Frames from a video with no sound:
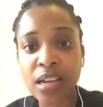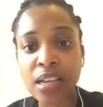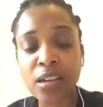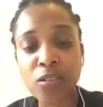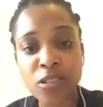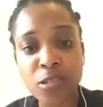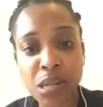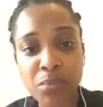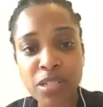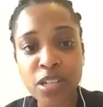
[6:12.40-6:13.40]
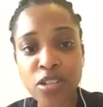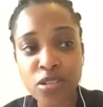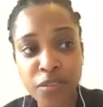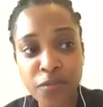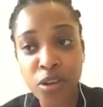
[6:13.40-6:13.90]
can cause
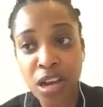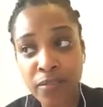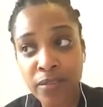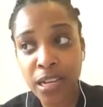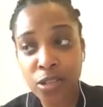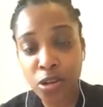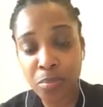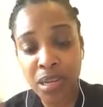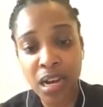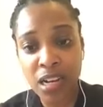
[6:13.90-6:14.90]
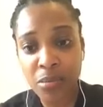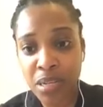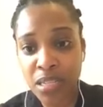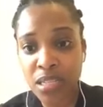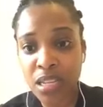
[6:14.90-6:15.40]
palpitations if you have ectopic
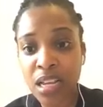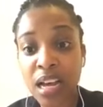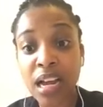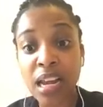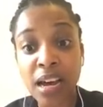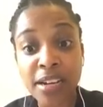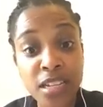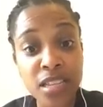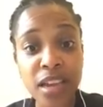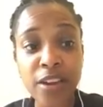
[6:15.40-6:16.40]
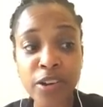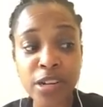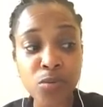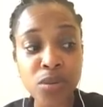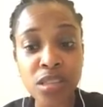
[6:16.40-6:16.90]
heartbeats. A large
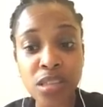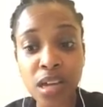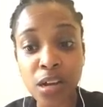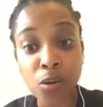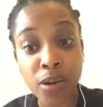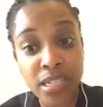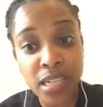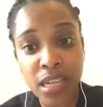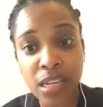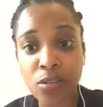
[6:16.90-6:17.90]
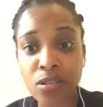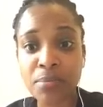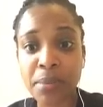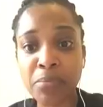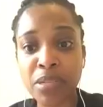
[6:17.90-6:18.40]
thyroid with goiter can cause
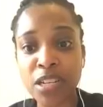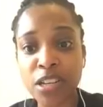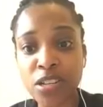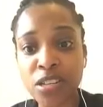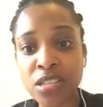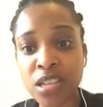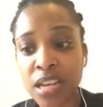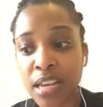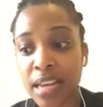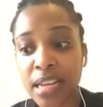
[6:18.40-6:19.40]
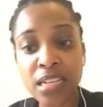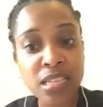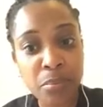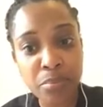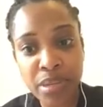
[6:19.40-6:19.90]
palpitations. And
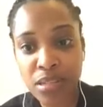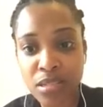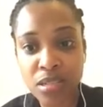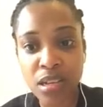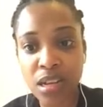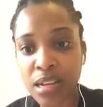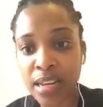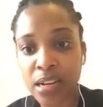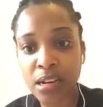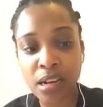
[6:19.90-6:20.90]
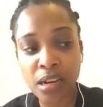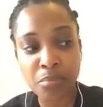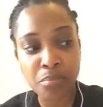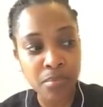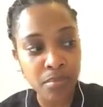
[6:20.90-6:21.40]
some pills like
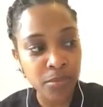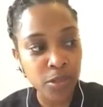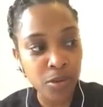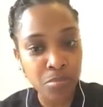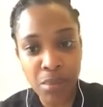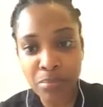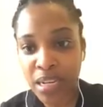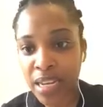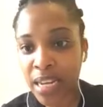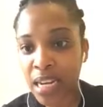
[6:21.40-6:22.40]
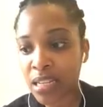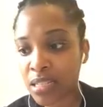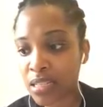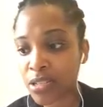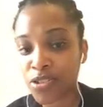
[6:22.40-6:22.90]
your pump
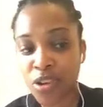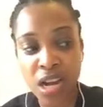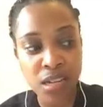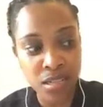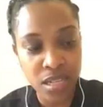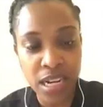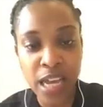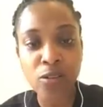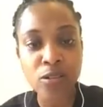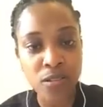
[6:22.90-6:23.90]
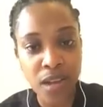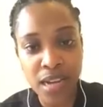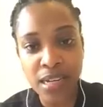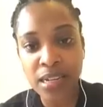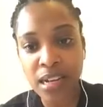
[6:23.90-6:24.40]
inhalers, drugs, and I also
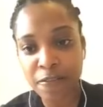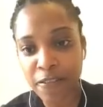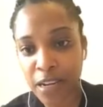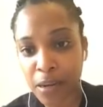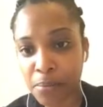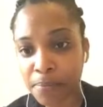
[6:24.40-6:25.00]
added caffeine.